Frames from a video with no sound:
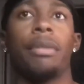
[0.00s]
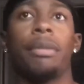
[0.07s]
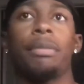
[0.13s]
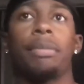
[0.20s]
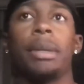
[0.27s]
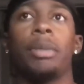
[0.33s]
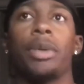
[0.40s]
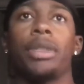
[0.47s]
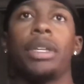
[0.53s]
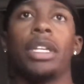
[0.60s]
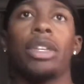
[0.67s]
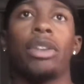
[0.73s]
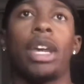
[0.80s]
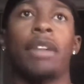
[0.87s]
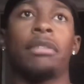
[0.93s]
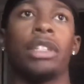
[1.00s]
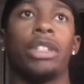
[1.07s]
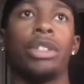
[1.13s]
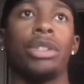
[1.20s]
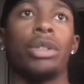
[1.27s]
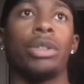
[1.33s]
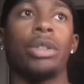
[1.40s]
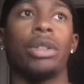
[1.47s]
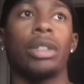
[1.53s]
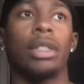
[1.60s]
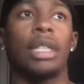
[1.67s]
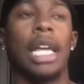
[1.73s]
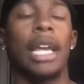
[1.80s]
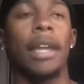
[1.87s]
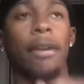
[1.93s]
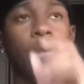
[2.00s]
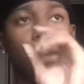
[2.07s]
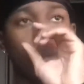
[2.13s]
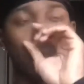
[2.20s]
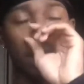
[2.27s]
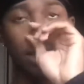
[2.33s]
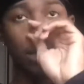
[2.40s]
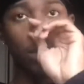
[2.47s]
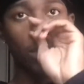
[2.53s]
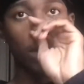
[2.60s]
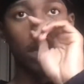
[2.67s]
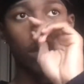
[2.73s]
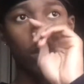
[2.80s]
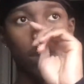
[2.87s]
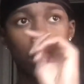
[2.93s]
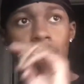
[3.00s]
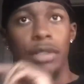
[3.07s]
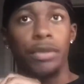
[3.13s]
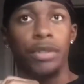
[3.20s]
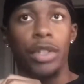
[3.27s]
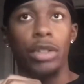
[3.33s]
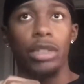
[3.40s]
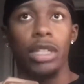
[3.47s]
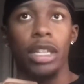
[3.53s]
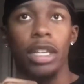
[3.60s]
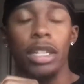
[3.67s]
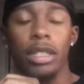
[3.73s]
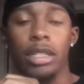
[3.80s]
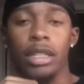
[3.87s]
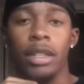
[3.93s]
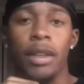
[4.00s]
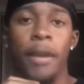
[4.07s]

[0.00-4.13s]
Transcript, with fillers: people think you have to do like what what's confusing is